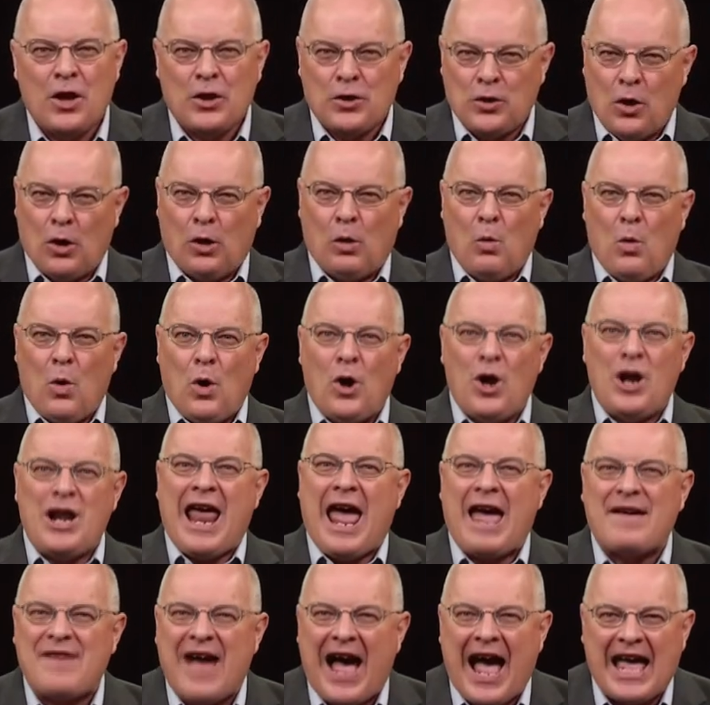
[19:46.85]
Your word
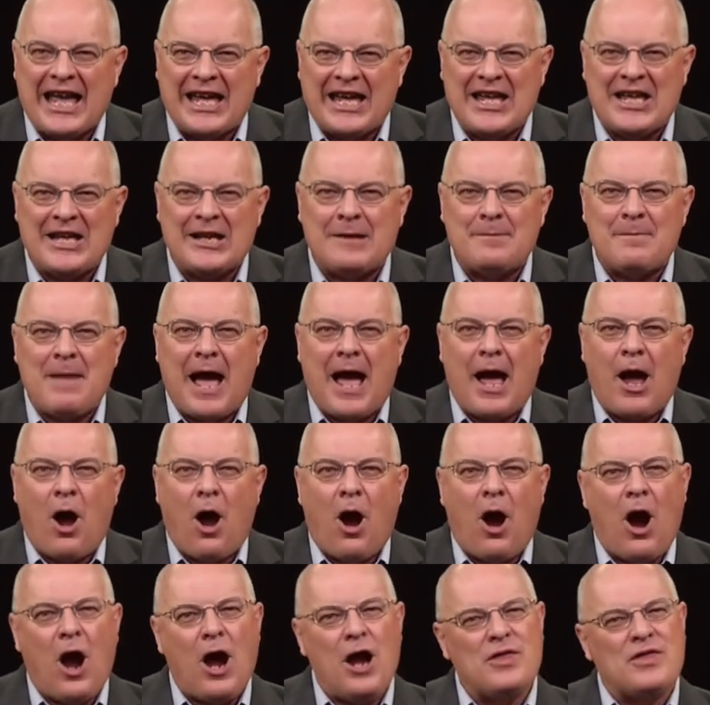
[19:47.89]
have I hid in my
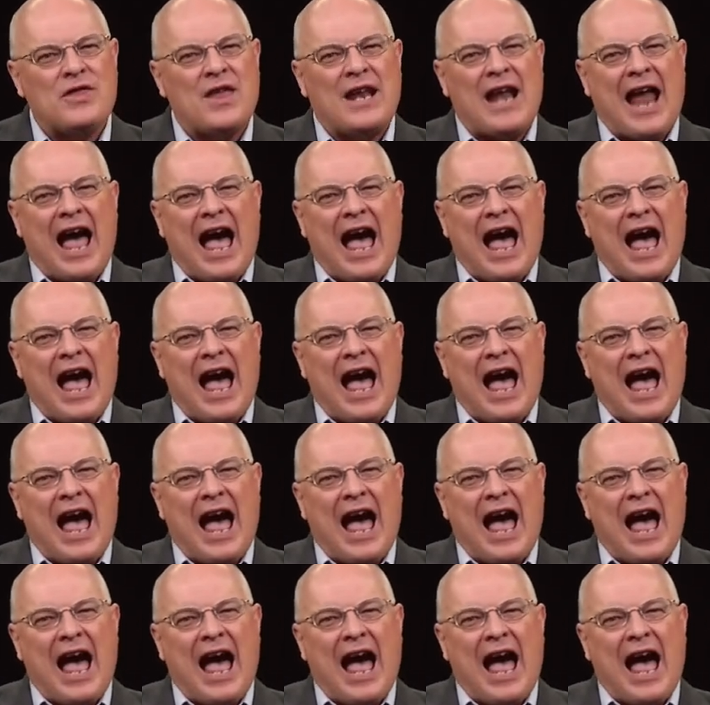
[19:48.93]
heart that